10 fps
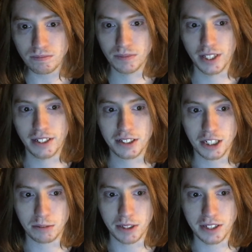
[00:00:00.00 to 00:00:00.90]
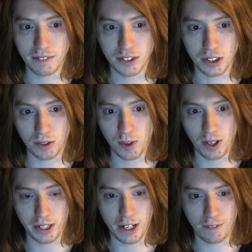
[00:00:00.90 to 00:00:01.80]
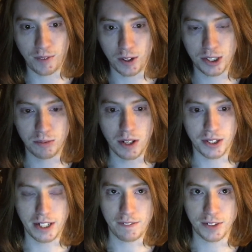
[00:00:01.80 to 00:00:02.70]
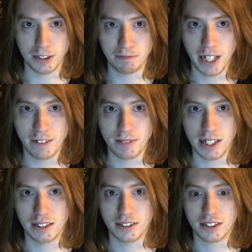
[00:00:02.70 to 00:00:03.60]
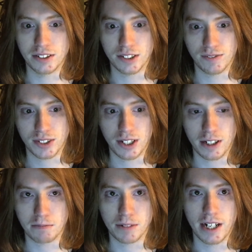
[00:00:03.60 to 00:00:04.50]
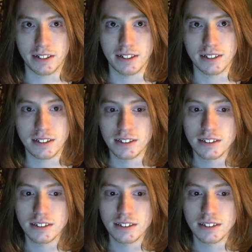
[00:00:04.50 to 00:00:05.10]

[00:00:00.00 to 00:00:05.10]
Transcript: And it's just been given to the Royal Air Force, and one of their F-35 pilots can use it for target practice.